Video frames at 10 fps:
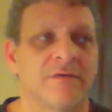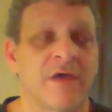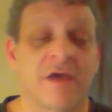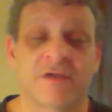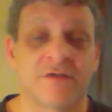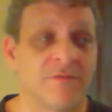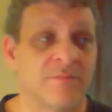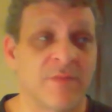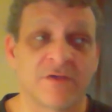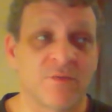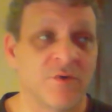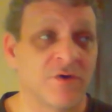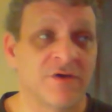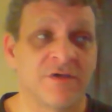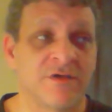excellent bass
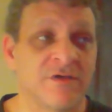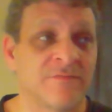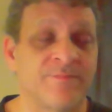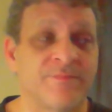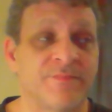work again.